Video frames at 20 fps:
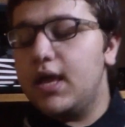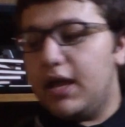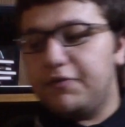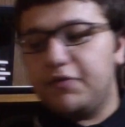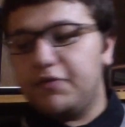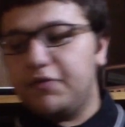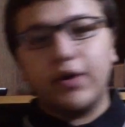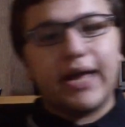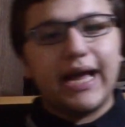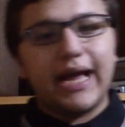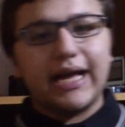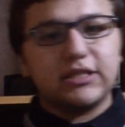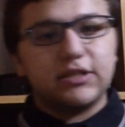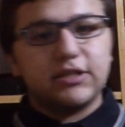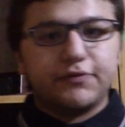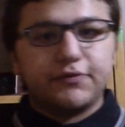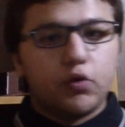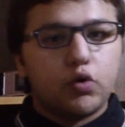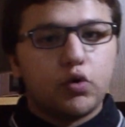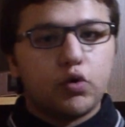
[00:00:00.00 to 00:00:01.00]
If you look at a
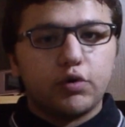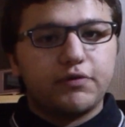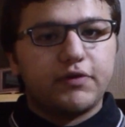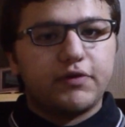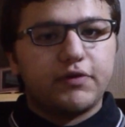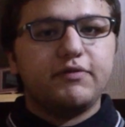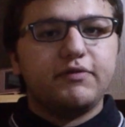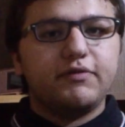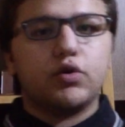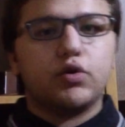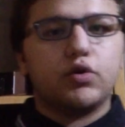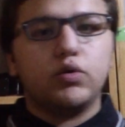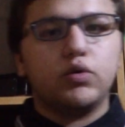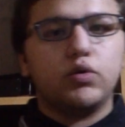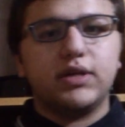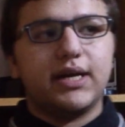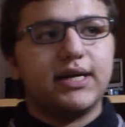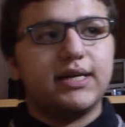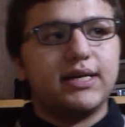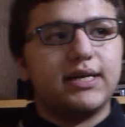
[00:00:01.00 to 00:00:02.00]
4 or 5 year old
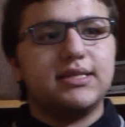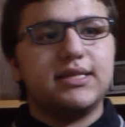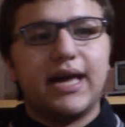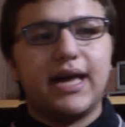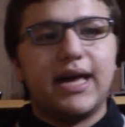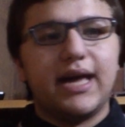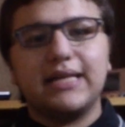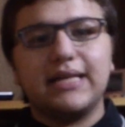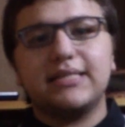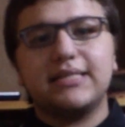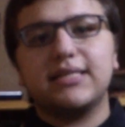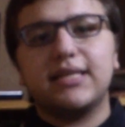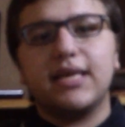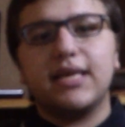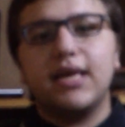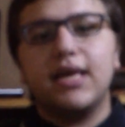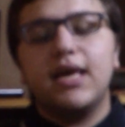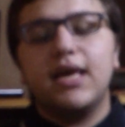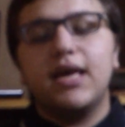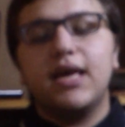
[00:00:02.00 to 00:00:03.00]
and ask
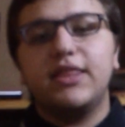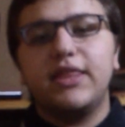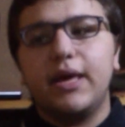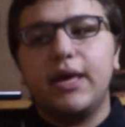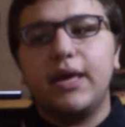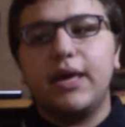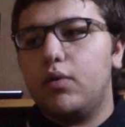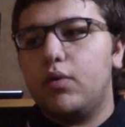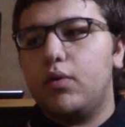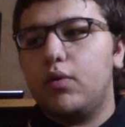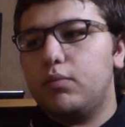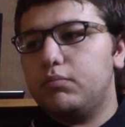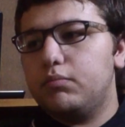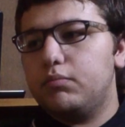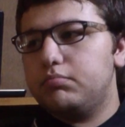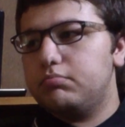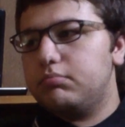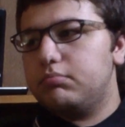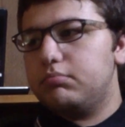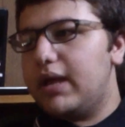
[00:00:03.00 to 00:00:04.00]
them
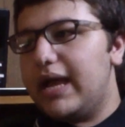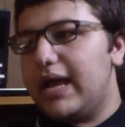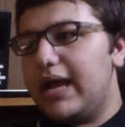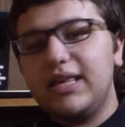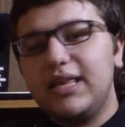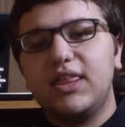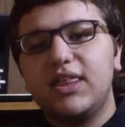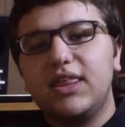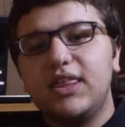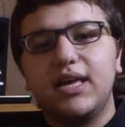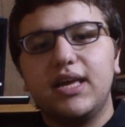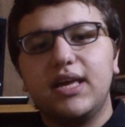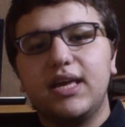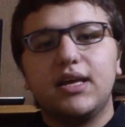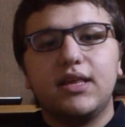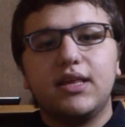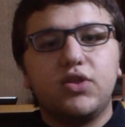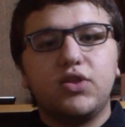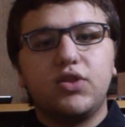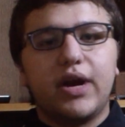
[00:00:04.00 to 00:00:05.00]
anything,
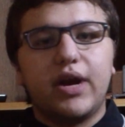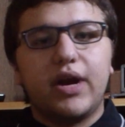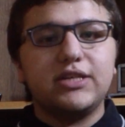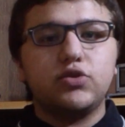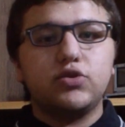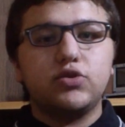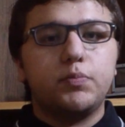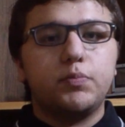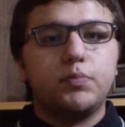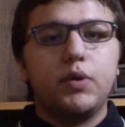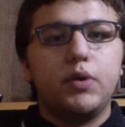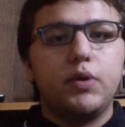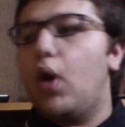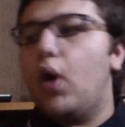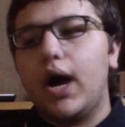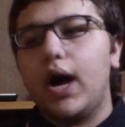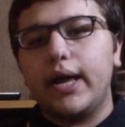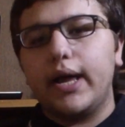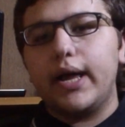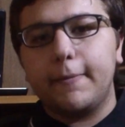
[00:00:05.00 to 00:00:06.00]
their answer would be
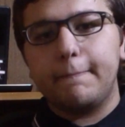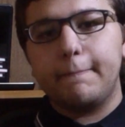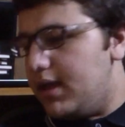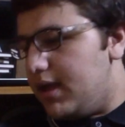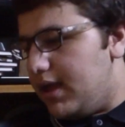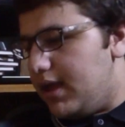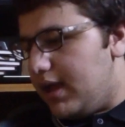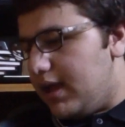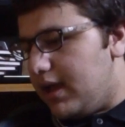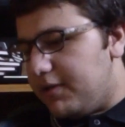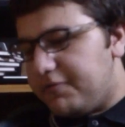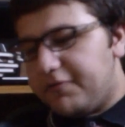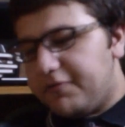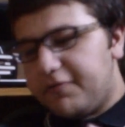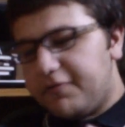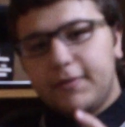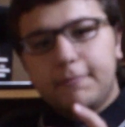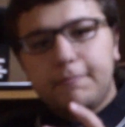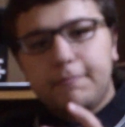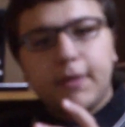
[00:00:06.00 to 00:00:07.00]
why. If
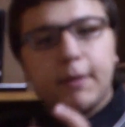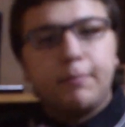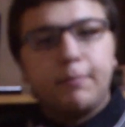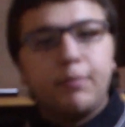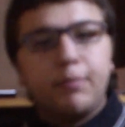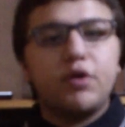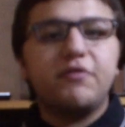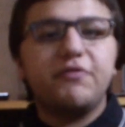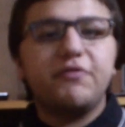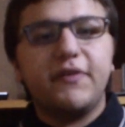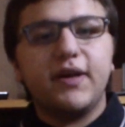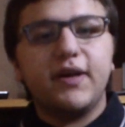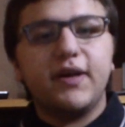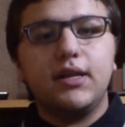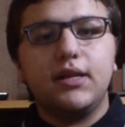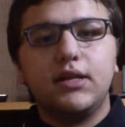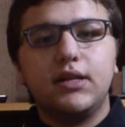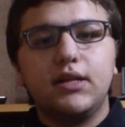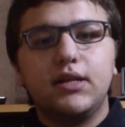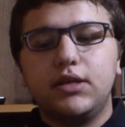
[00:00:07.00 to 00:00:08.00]
a book fell
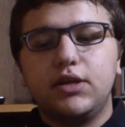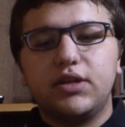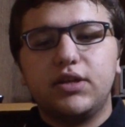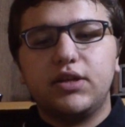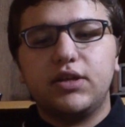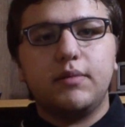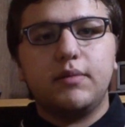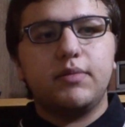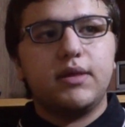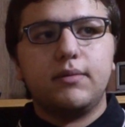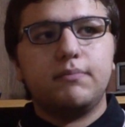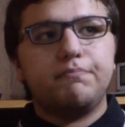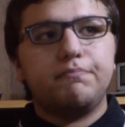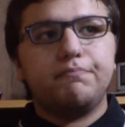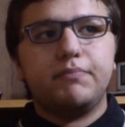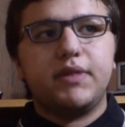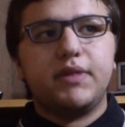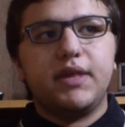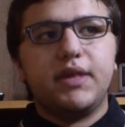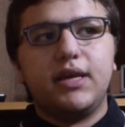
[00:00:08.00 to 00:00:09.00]
near them,
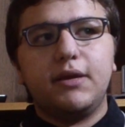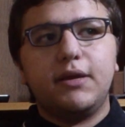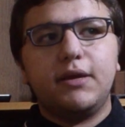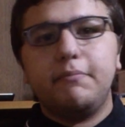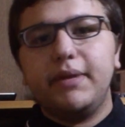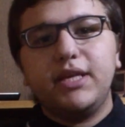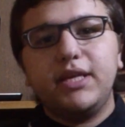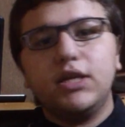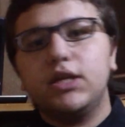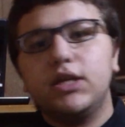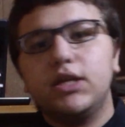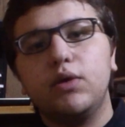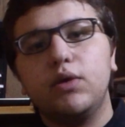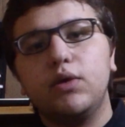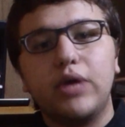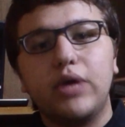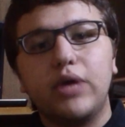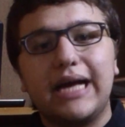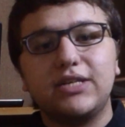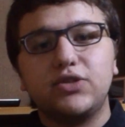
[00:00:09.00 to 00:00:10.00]
they immediately
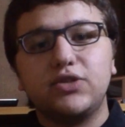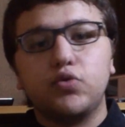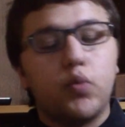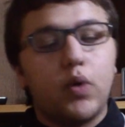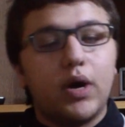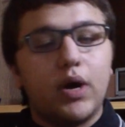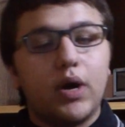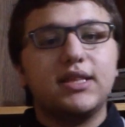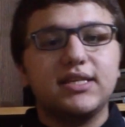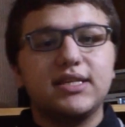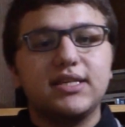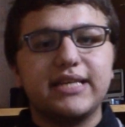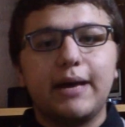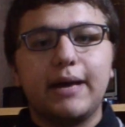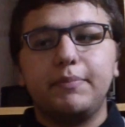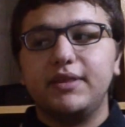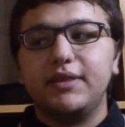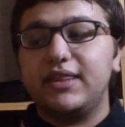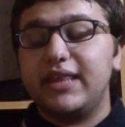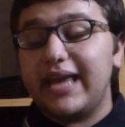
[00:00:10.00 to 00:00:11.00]
would ask why this
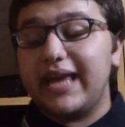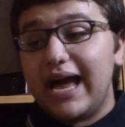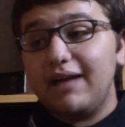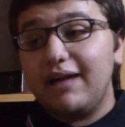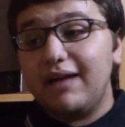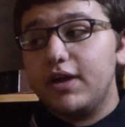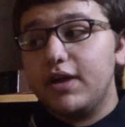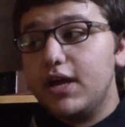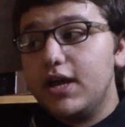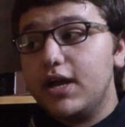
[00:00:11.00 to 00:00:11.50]
happened. They have